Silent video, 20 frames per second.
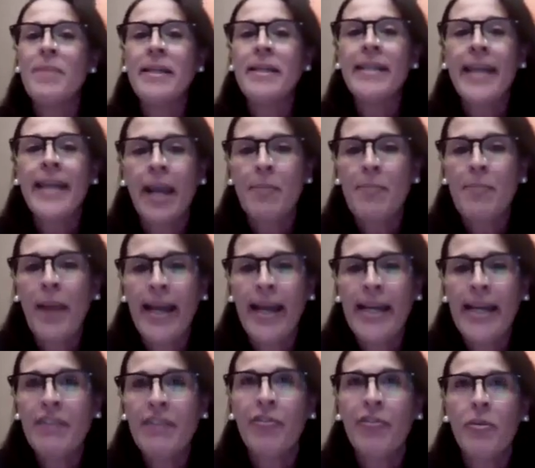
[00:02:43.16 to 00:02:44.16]
I've been
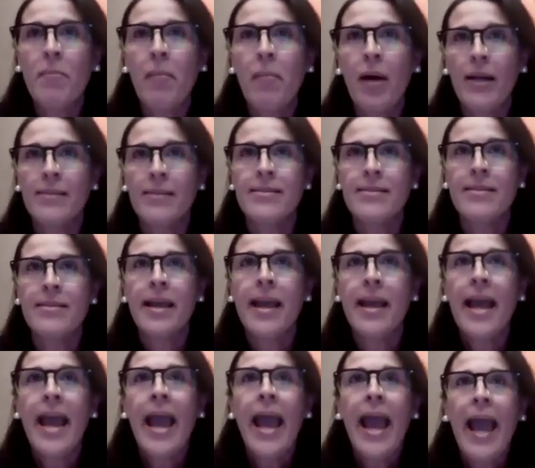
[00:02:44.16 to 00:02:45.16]
campaigning for months
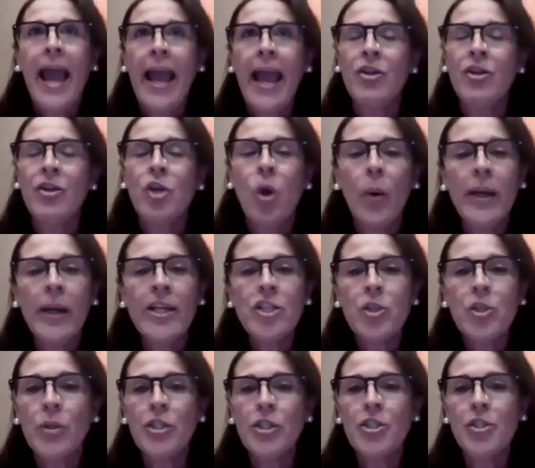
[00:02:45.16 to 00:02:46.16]
and
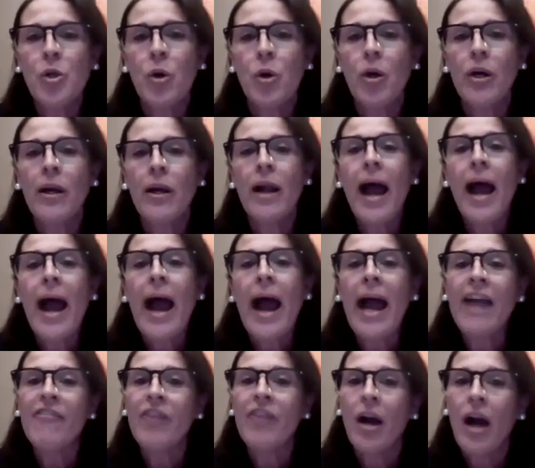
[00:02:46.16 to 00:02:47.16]
going door to door.
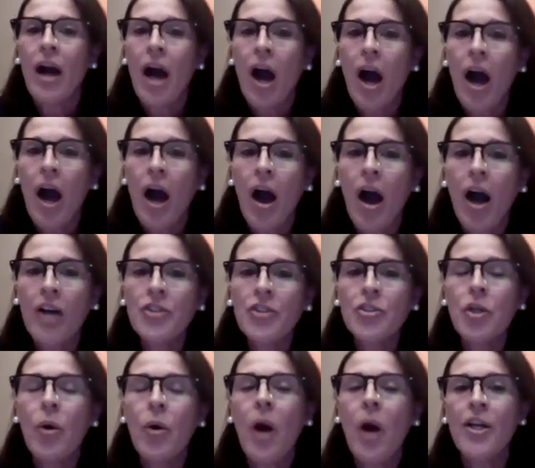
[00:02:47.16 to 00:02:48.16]
I've
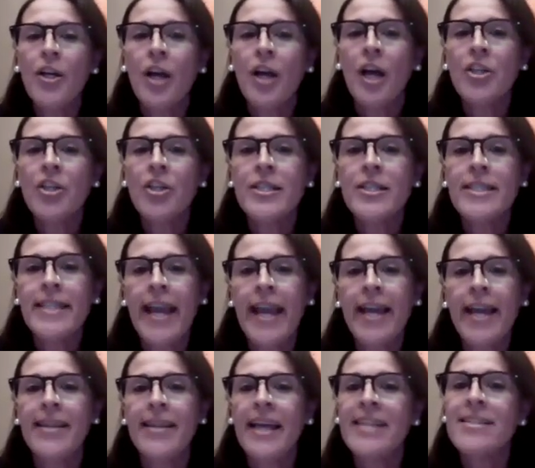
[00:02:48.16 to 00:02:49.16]
also
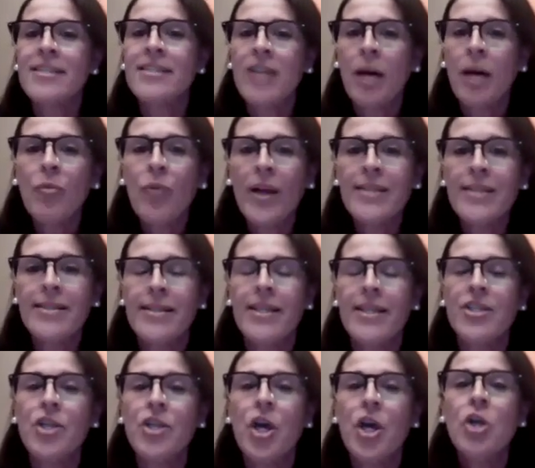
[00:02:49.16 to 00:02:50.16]
understand that some
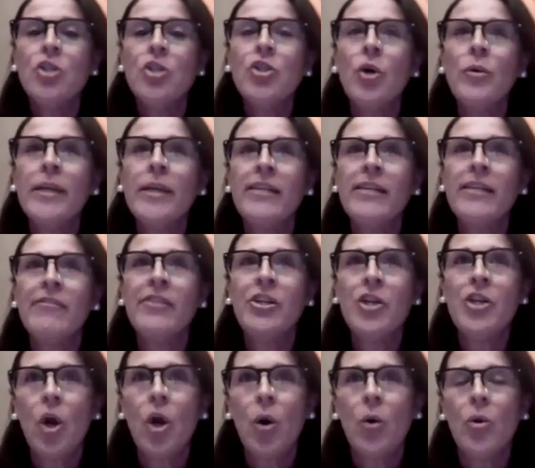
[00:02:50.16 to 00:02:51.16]
residents don't
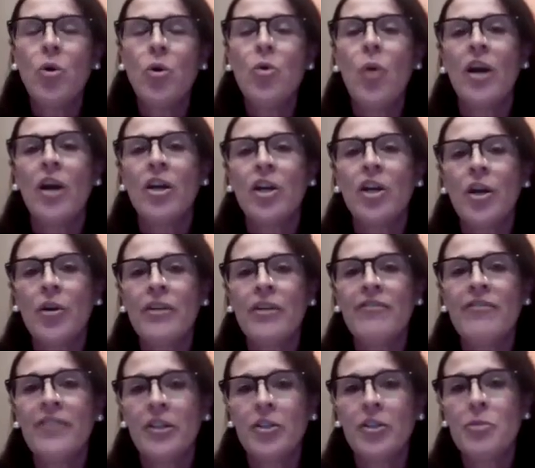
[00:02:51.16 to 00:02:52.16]
even know who our
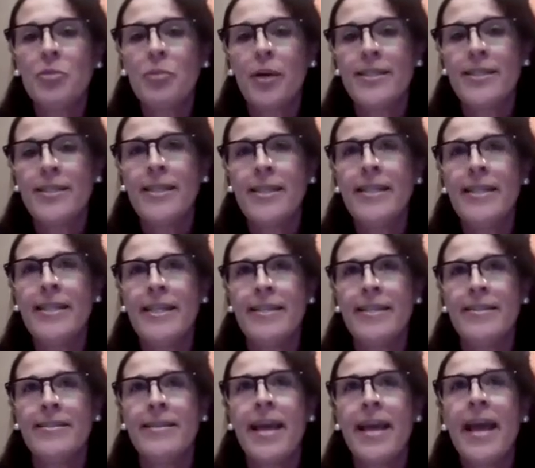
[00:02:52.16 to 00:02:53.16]
current village president
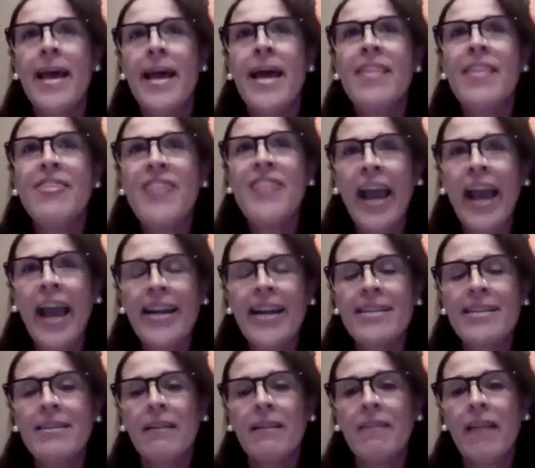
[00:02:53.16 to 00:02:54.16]
is.
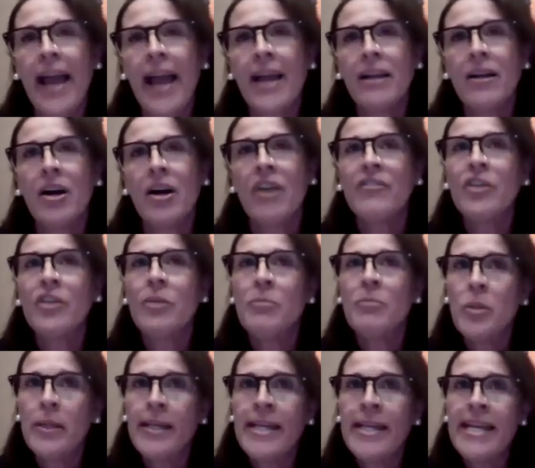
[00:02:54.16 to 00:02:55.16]
That is a lack of
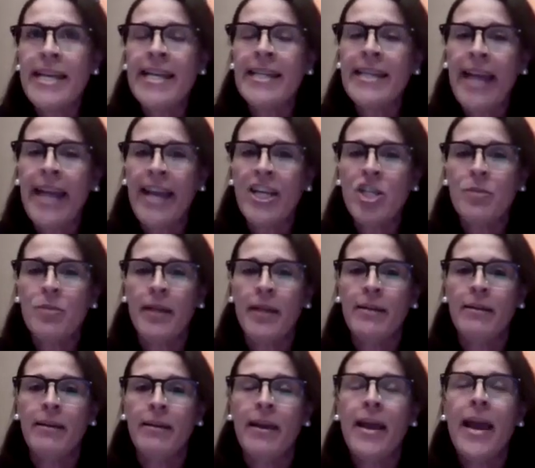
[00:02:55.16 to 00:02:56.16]
community
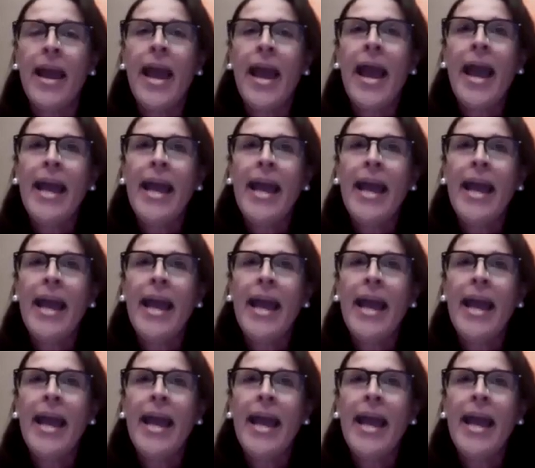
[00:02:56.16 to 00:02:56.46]
engagement.